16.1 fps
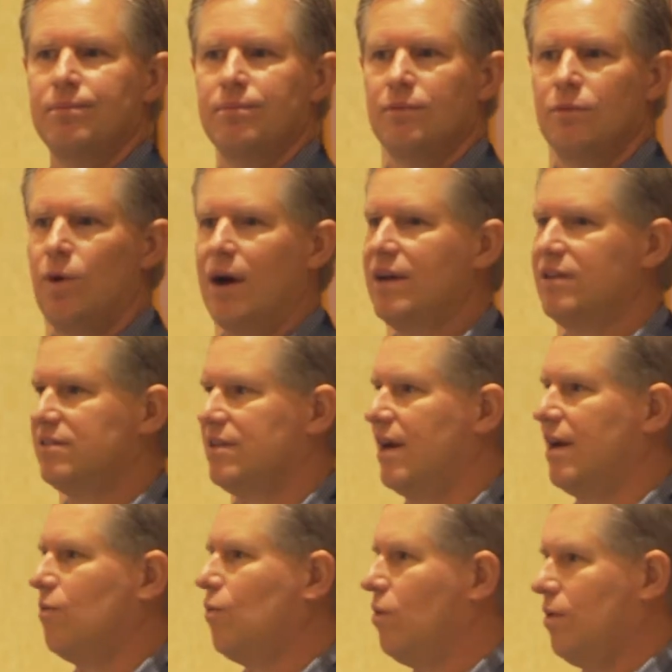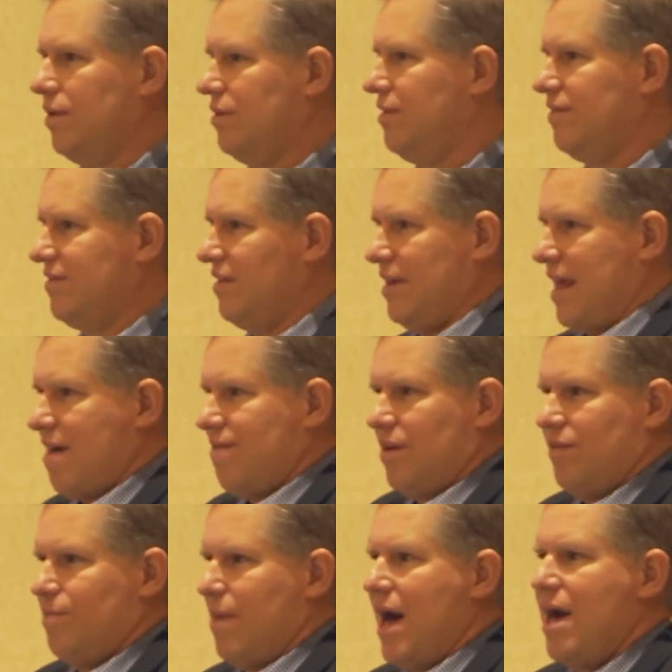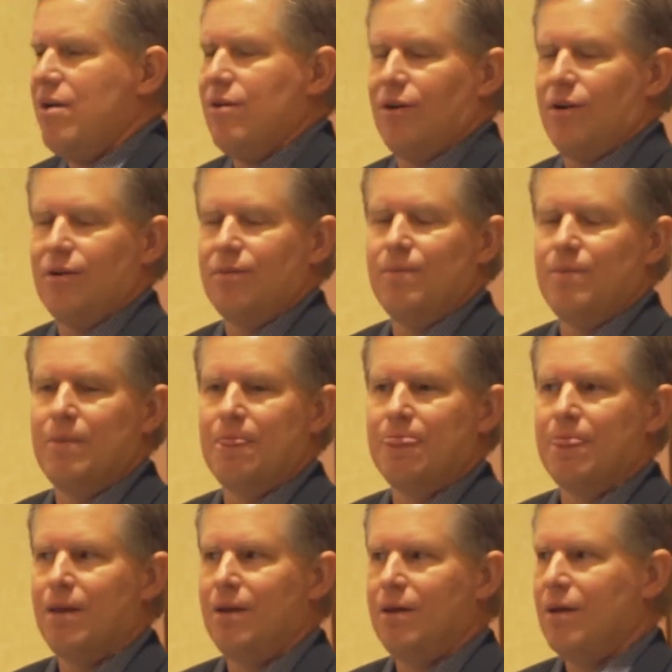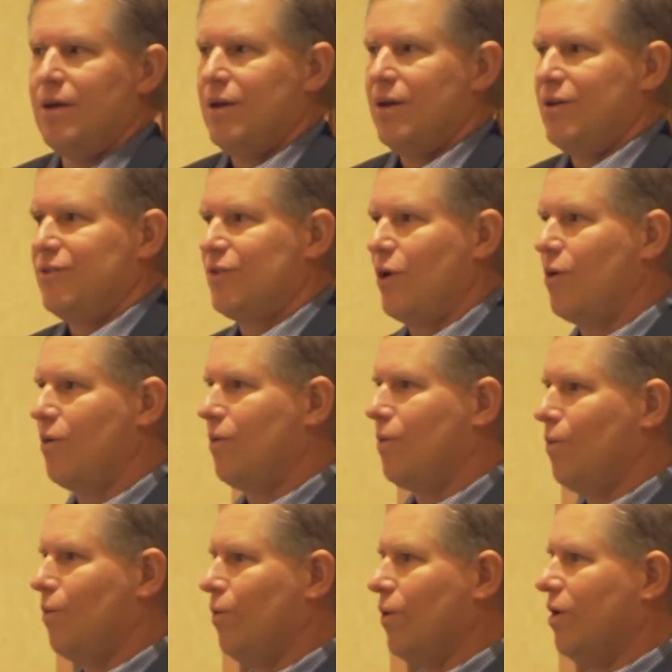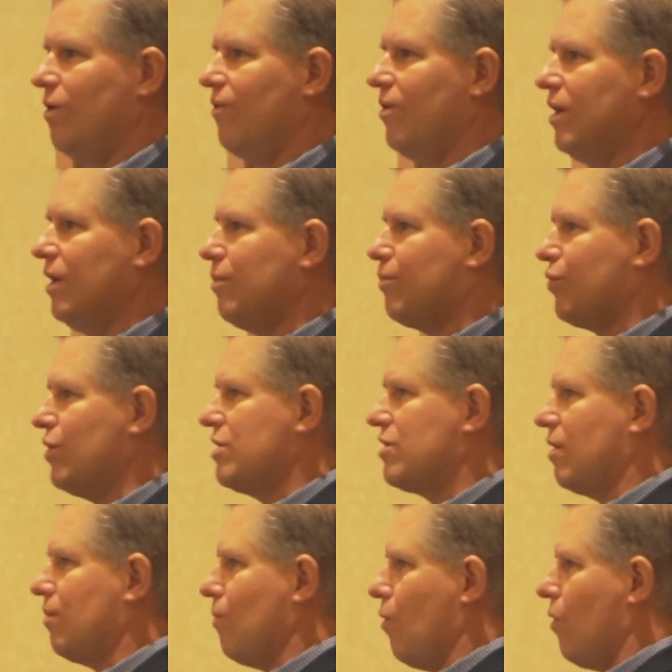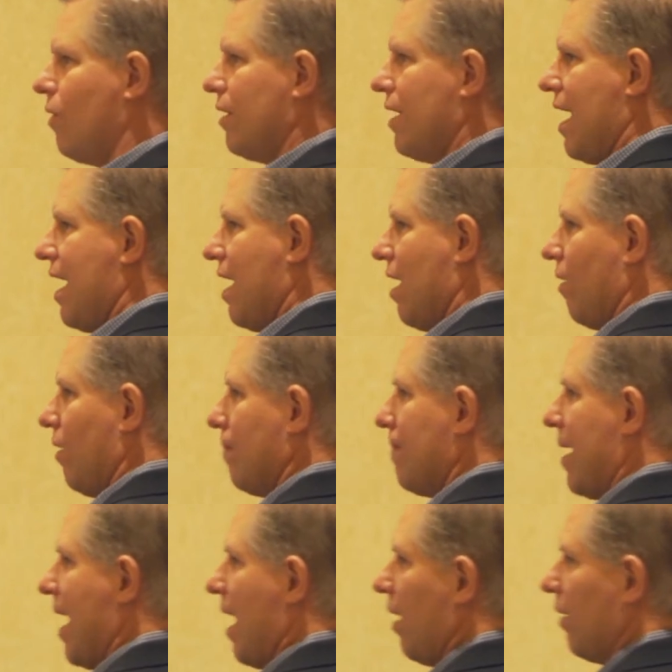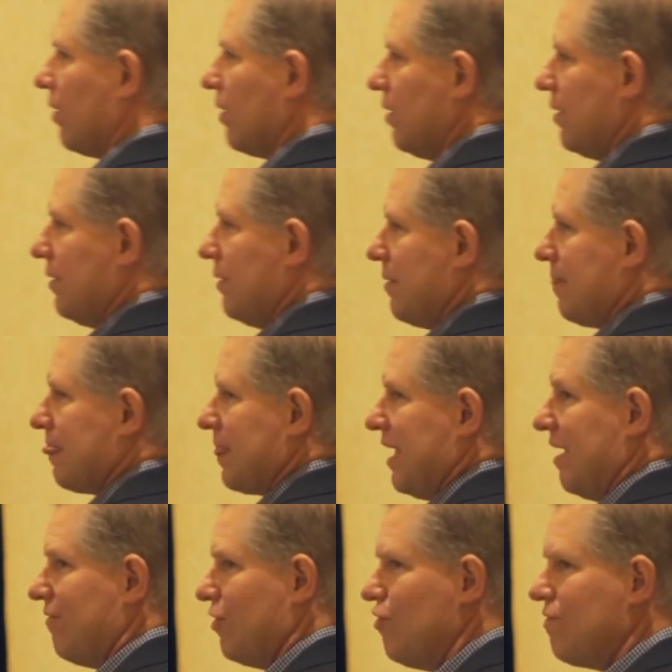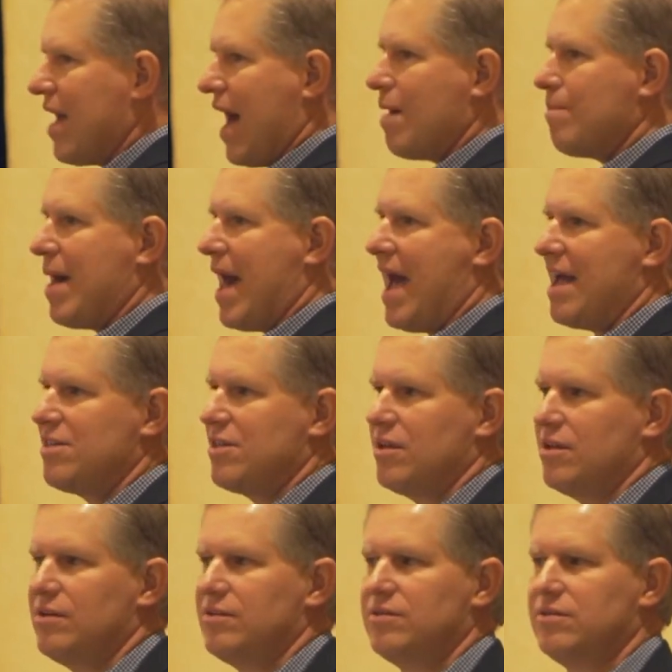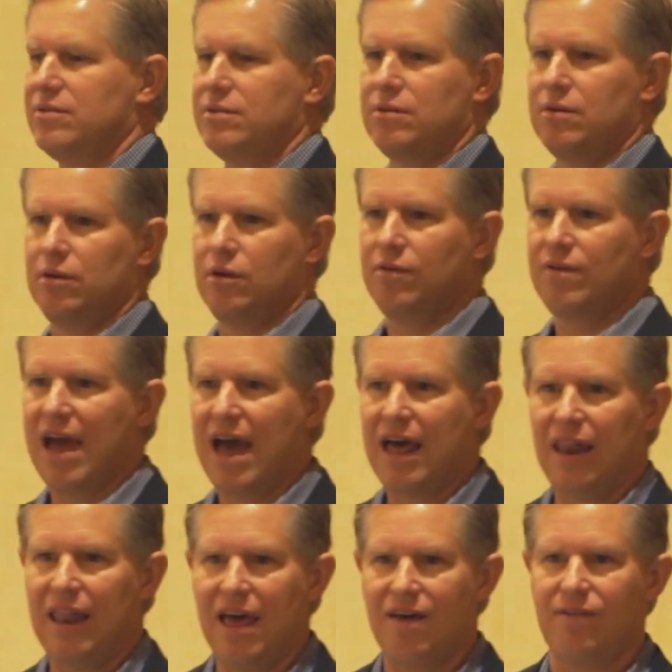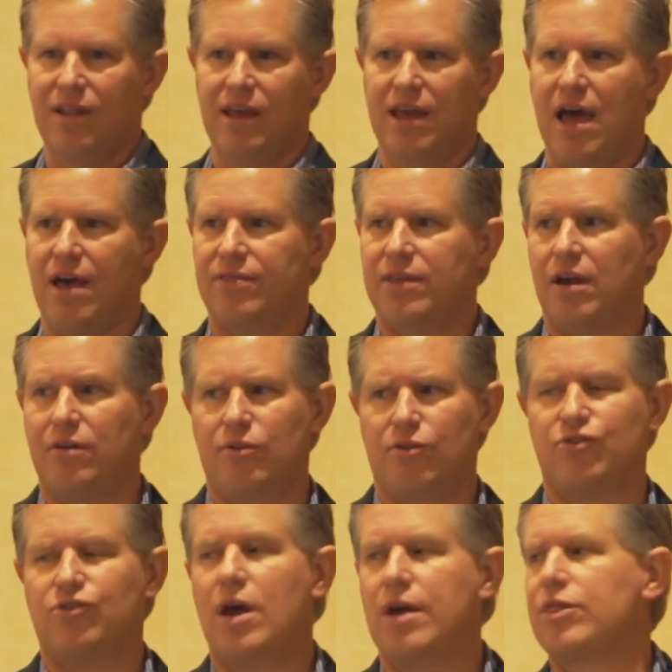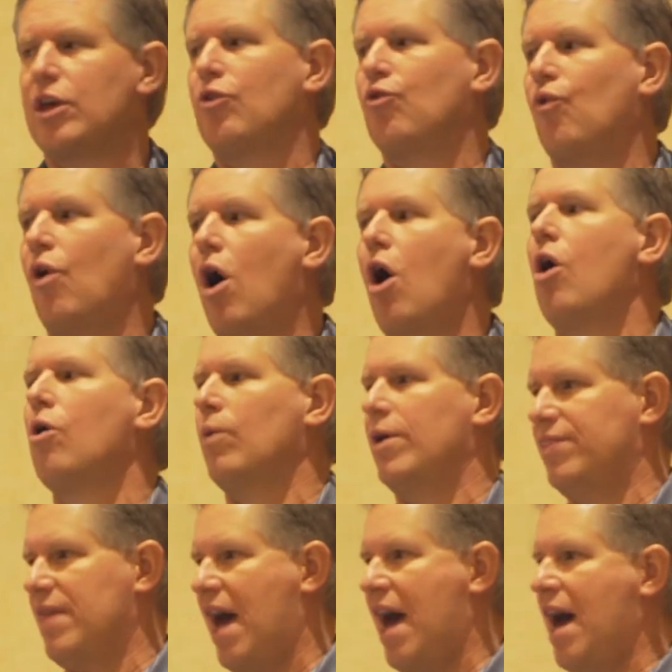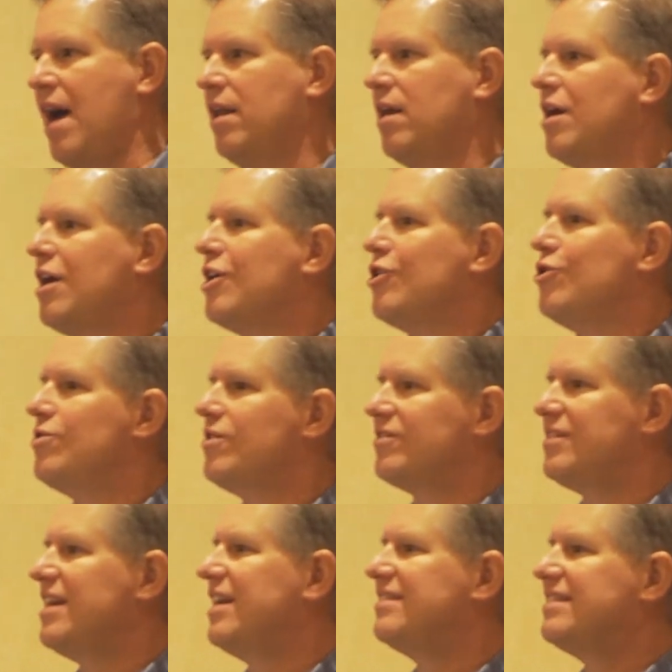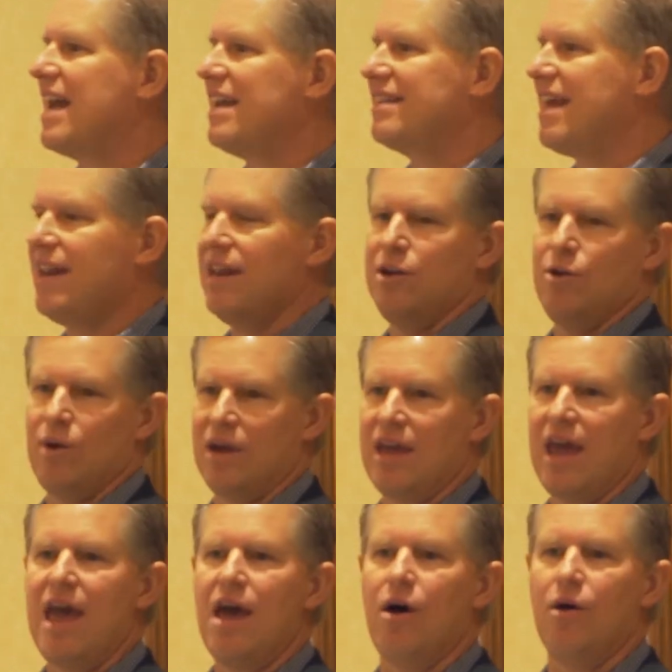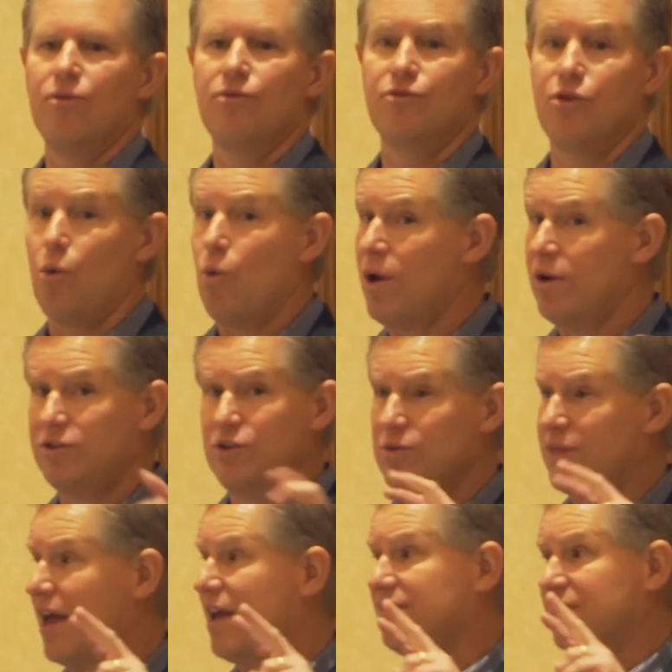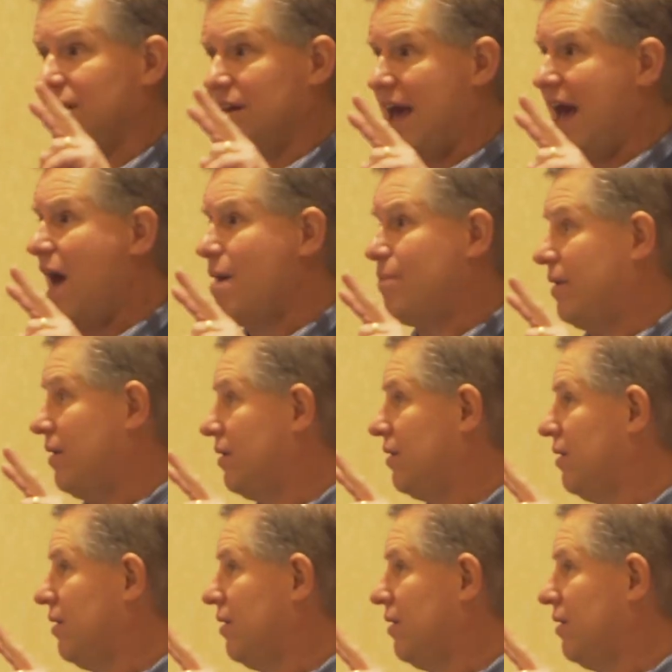Why is that? Well, it just didn't have enough binder. So we're really preaching more now about if you've got patches, you've got leveling out there, there's nothing wrong with that. You just need to take that into account. So one or two things need to happen.